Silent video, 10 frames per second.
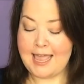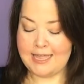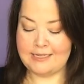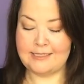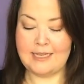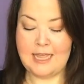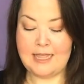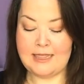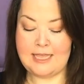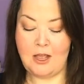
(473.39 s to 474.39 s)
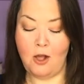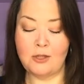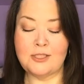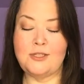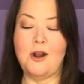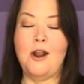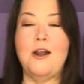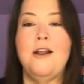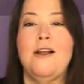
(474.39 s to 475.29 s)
and the All-Star